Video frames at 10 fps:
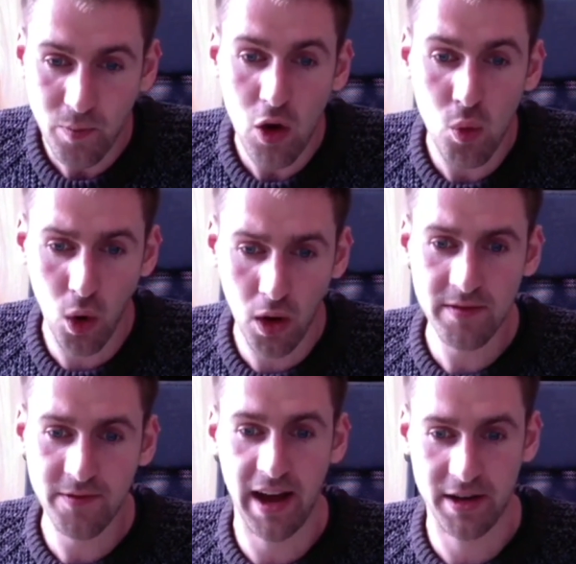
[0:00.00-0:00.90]
one
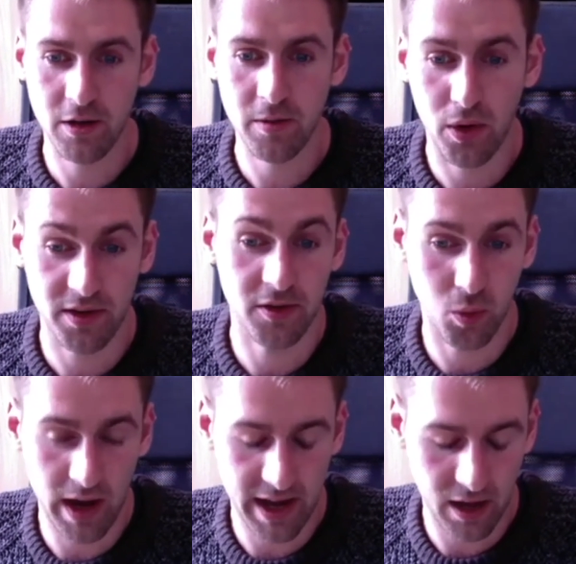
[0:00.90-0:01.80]
final point as
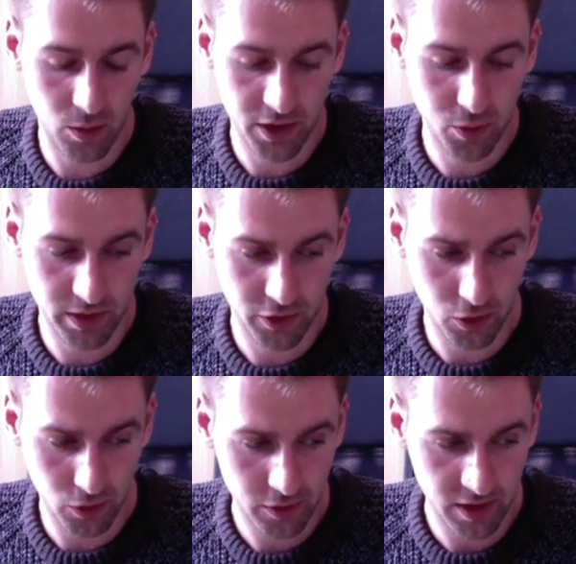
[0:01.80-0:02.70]
well, which
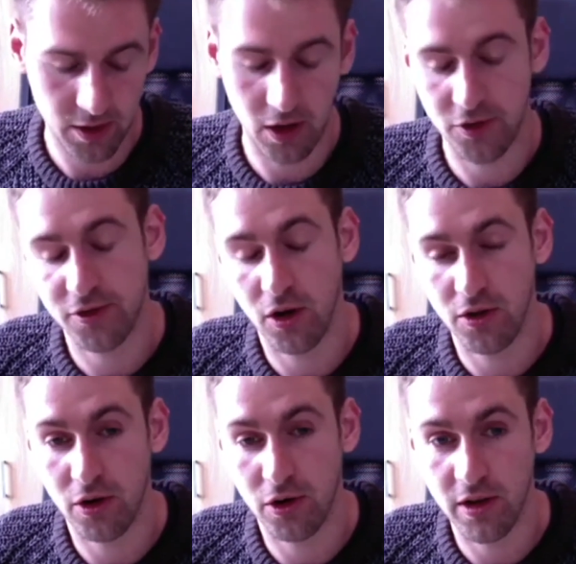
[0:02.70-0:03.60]
Lucy touched on
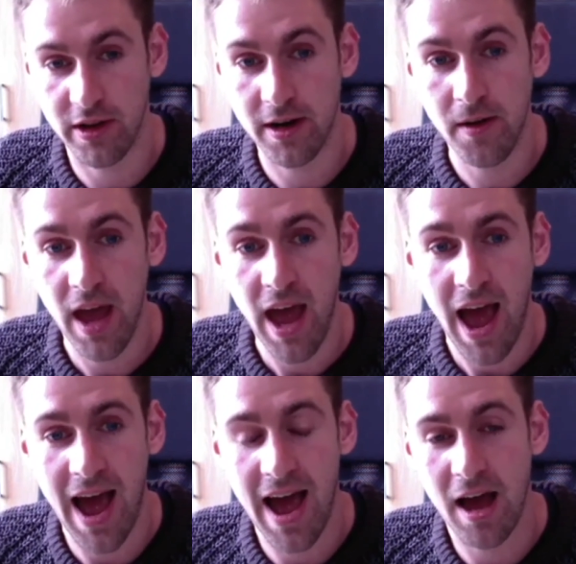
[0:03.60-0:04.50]
earlier,
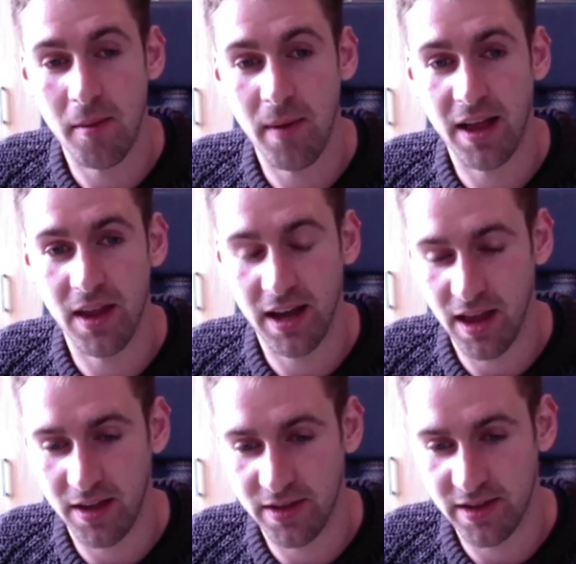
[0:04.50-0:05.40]

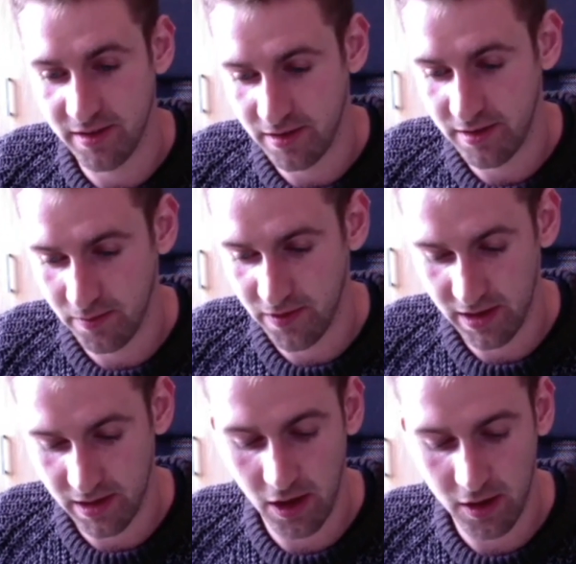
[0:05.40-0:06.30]
and this is something that a
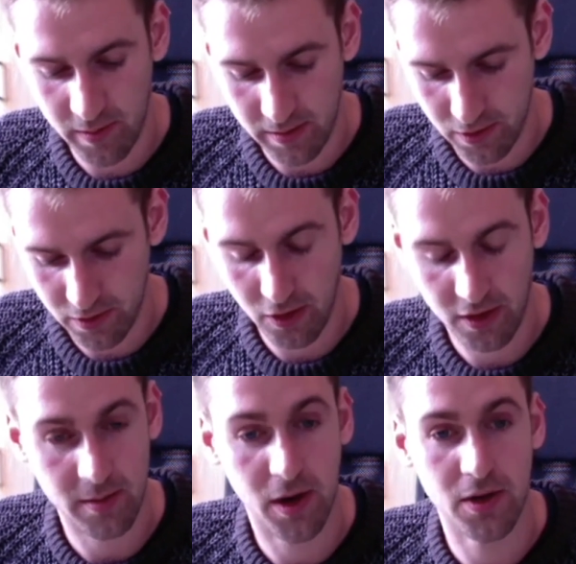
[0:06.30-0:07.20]
lot of people are talking
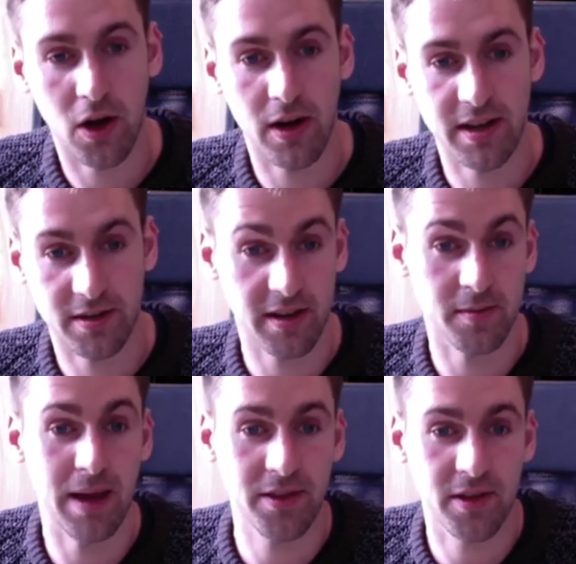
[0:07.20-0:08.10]
about now, is
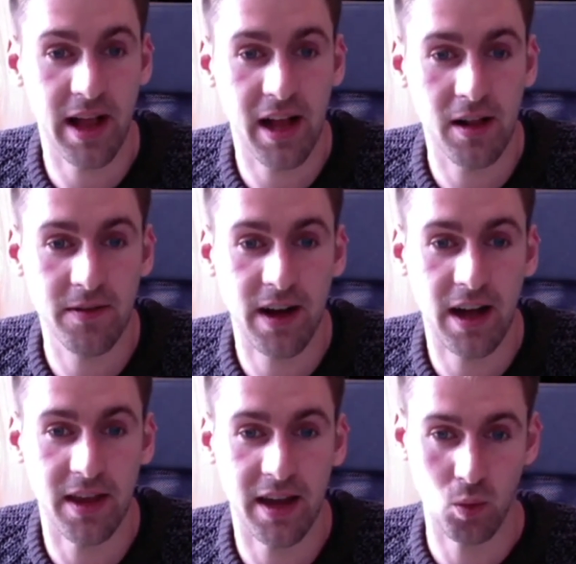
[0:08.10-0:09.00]
mental health and
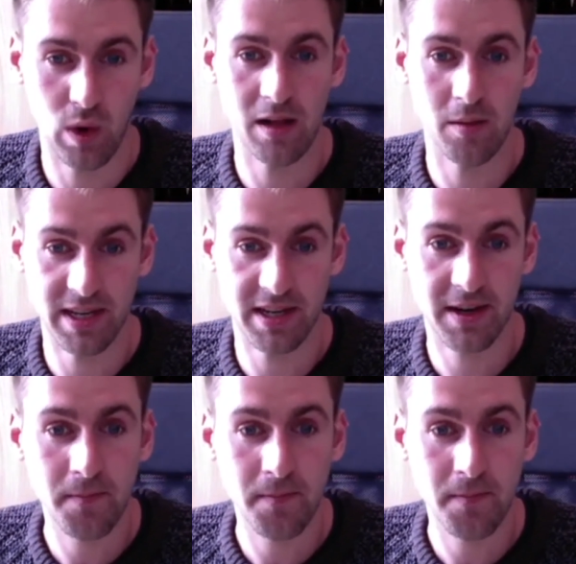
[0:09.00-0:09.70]
well-being.